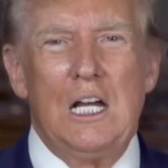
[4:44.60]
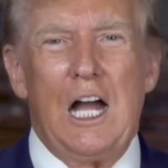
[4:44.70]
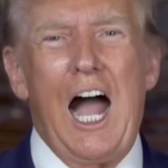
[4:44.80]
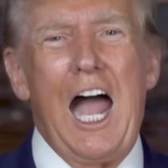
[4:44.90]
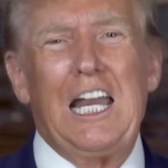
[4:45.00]

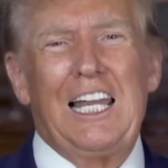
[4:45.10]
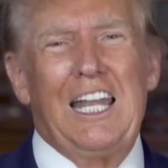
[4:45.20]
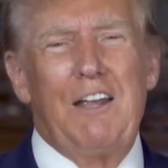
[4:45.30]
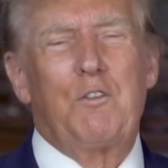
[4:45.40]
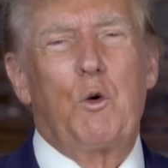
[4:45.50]
I
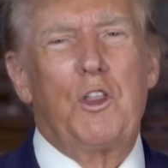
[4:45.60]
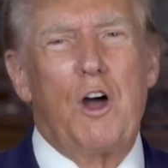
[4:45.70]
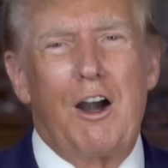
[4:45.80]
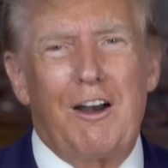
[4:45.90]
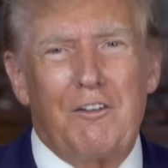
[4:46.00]
lived with
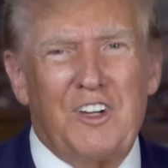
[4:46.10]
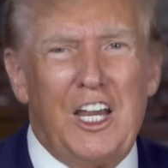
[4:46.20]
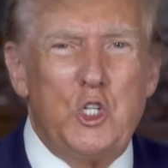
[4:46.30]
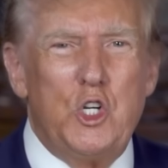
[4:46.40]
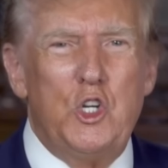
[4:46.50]

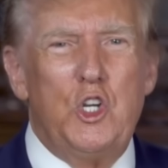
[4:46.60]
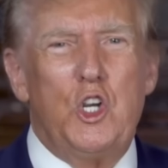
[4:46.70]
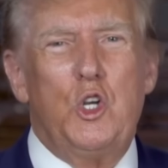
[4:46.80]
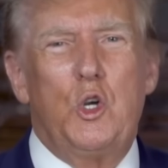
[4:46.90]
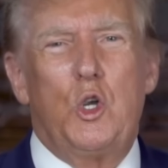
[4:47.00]
RFK Jr.
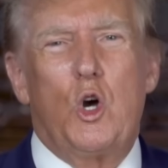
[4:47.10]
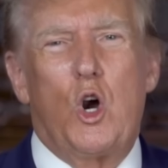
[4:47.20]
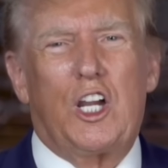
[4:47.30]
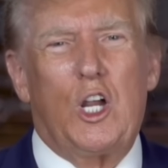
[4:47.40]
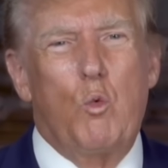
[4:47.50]
in New
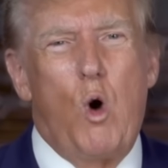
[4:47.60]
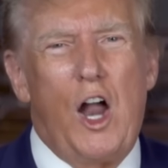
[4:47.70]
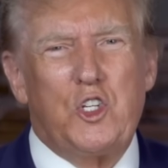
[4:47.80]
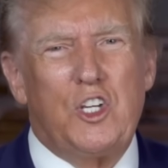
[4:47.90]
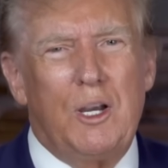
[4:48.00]
York and
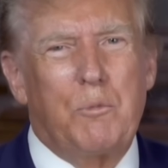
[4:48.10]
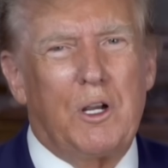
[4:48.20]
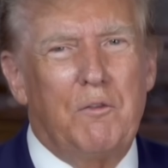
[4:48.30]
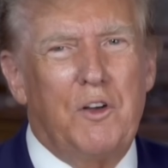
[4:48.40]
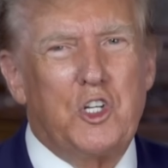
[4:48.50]
watched him
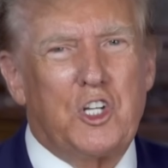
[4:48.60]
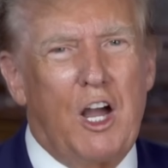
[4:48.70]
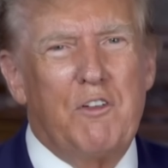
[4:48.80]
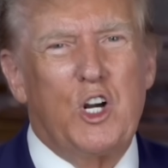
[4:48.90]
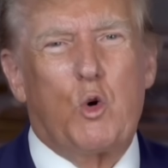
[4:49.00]
convince
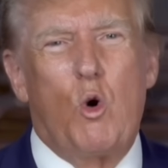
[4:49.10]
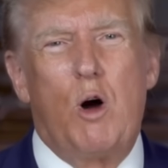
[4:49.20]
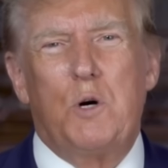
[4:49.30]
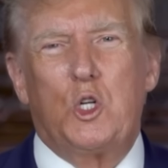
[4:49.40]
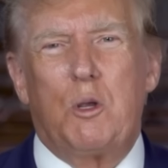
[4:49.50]
Governor
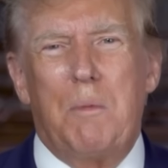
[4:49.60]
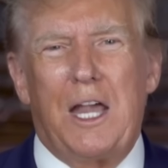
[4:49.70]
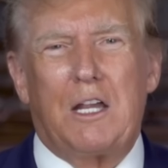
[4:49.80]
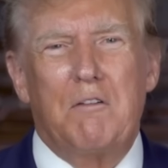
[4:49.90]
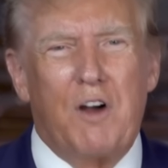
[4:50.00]
Cuomo to
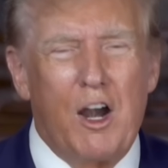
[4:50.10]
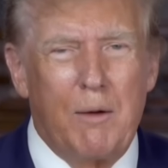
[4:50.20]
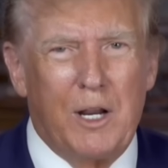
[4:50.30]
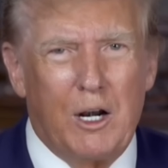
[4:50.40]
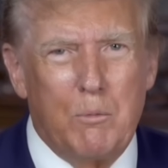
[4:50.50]
make
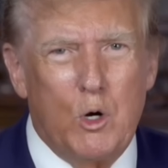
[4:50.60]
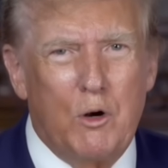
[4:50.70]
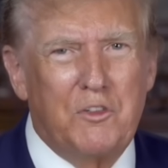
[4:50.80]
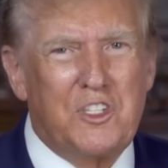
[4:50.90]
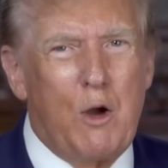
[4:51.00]
environmental
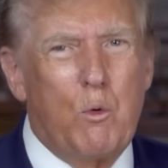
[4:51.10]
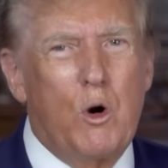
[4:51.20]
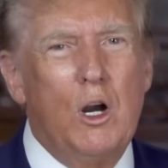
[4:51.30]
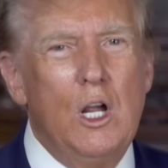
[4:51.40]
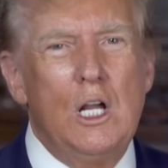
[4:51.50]
moves that
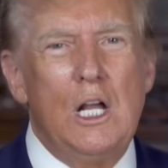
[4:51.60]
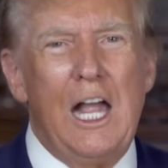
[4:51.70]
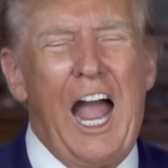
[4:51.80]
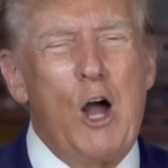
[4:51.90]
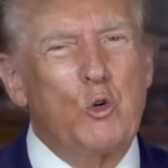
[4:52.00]
were
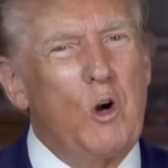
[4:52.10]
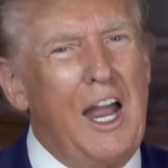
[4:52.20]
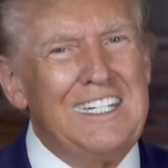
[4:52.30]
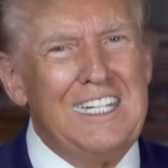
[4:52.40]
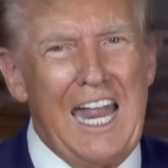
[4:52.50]

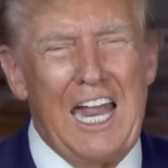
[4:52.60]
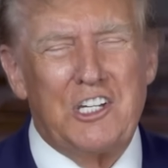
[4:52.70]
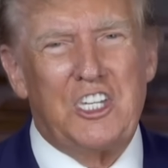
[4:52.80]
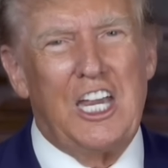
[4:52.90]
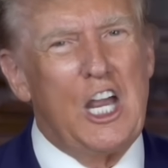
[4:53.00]
outright
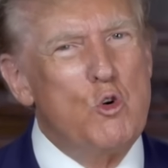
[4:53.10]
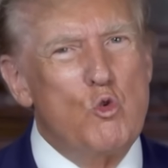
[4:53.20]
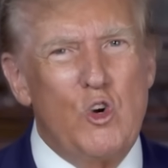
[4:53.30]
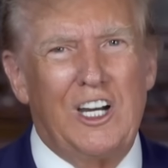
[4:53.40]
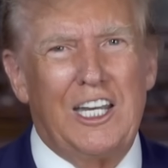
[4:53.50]
nasty
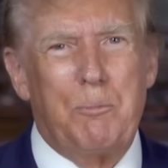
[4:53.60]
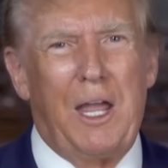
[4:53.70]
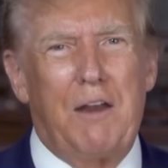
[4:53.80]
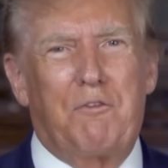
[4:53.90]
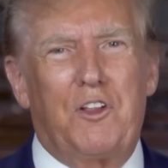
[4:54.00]
and really
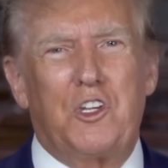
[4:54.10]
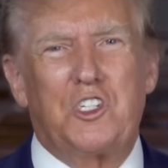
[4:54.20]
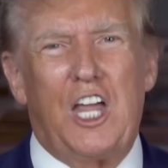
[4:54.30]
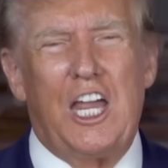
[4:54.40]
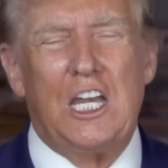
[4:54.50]
bad for the
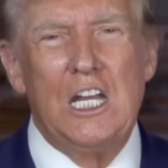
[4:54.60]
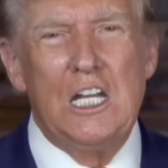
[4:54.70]
state.